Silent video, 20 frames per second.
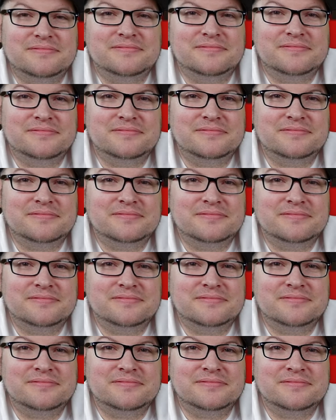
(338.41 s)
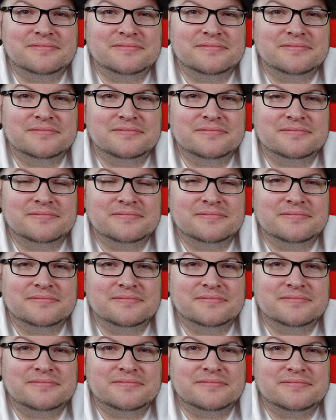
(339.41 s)

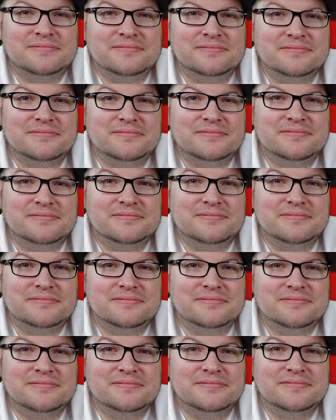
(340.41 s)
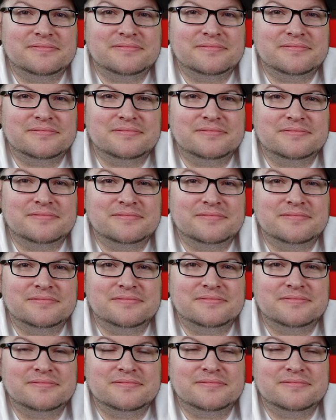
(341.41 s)
(silent)